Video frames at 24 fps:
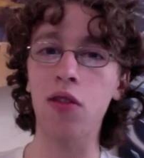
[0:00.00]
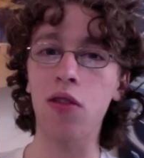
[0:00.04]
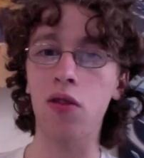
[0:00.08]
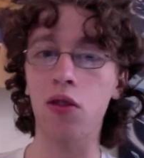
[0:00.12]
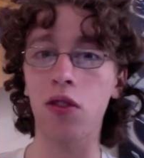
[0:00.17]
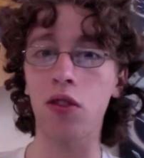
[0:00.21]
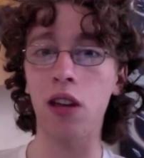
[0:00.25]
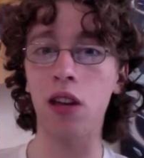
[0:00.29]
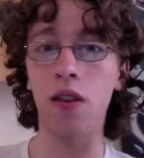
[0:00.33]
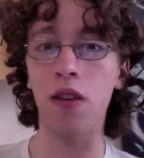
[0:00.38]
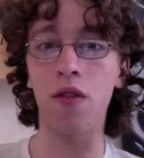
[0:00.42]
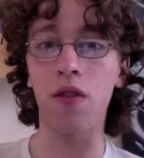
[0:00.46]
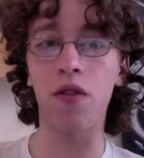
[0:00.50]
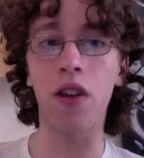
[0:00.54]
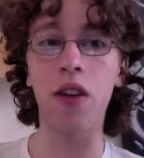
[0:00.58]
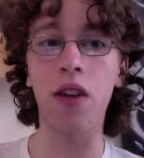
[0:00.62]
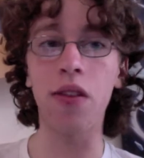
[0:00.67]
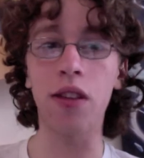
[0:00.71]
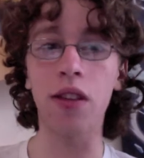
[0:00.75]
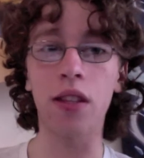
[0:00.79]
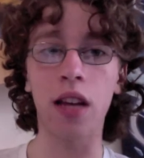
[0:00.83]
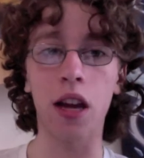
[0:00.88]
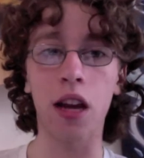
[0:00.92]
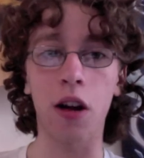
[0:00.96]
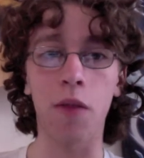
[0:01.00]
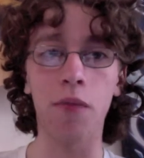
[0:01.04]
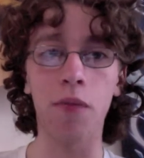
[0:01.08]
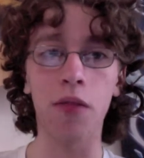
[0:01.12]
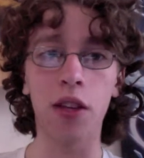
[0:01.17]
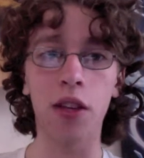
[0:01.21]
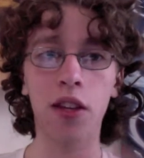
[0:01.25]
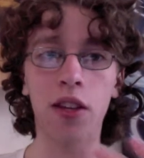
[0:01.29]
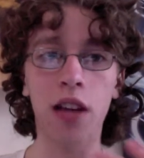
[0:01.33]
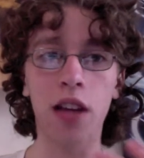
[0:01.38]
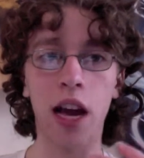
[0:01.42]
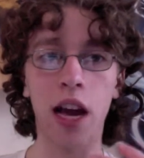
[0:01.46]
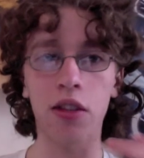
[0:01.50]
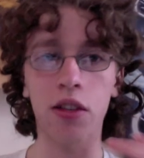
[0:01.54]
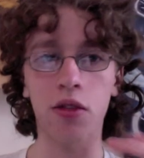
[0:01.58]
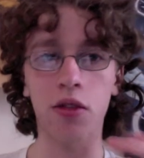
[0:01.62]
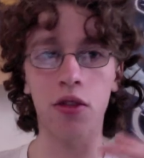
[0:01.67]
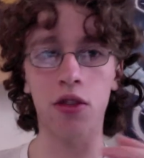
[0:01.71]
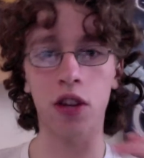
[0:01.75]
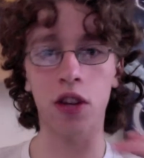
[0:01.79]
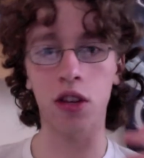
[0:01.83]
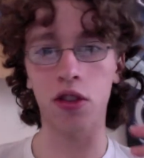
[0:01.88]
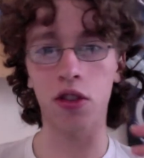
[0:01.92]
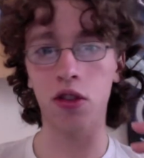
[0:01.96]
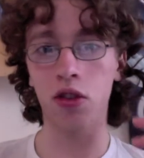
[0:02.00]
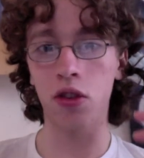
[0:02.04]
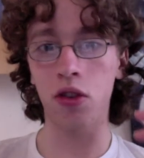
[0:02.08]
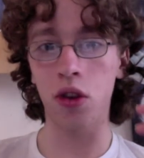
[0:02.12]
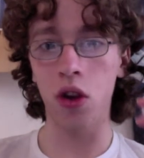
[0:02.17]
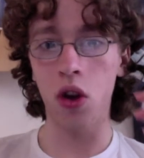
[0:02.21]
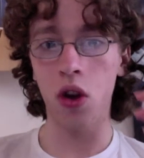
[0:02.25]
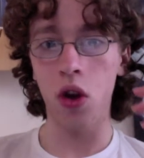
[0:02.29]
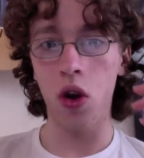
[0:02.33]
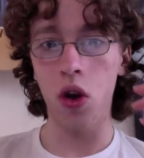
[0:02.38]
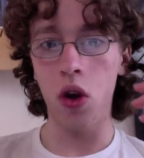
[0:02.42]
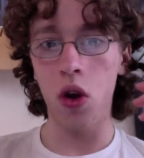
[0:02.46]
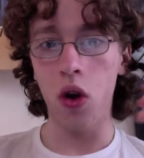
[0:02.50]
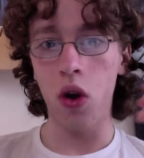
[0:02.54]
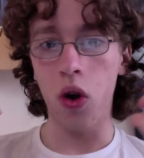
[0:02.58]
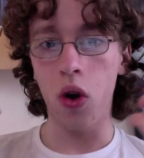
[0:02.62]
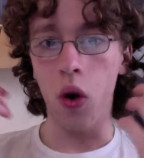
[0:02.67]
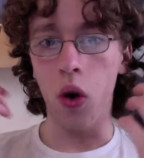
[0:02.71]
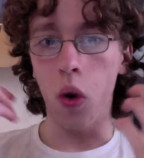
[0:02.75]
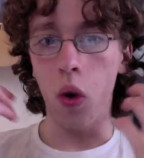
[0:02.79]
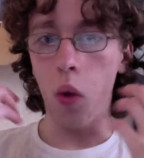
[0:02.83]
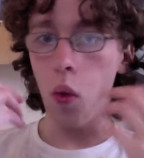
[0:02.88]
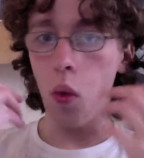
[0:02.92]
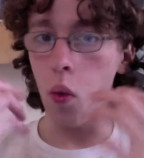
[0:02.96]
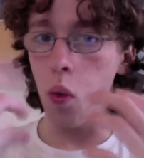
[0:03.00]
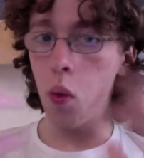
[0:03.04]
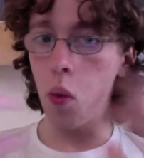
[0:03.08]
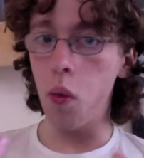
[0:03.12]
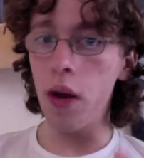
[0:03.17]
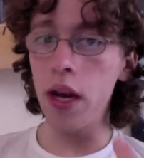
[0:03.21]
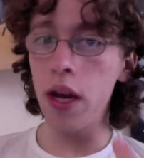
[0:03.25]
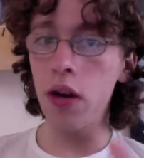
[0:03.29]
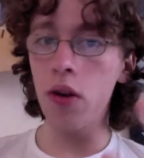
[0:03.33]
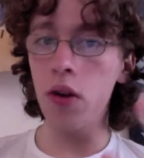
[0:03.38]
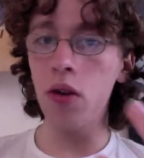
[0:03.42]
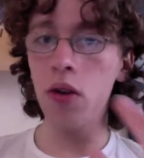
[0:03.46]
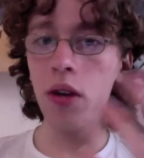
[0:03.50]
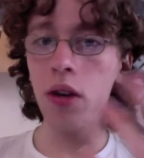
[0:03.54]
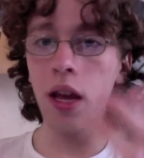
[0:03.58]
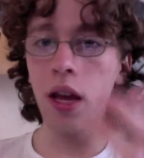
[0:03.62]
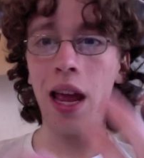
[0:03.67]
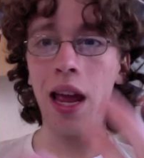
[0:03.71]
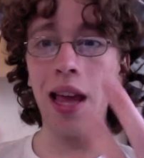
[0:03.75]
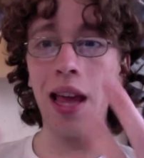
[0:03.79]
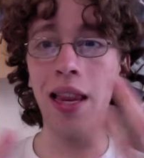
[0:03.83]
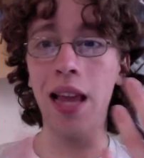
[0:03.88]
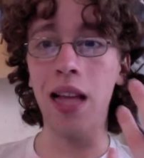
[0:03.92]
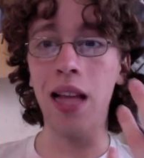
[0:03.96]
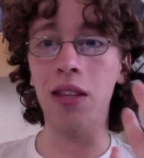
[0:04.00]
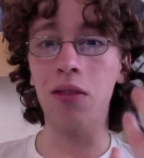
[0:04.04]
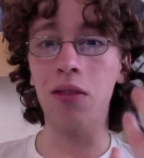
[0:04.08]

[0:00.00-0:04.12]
These guys are just weird, and that's probably going to make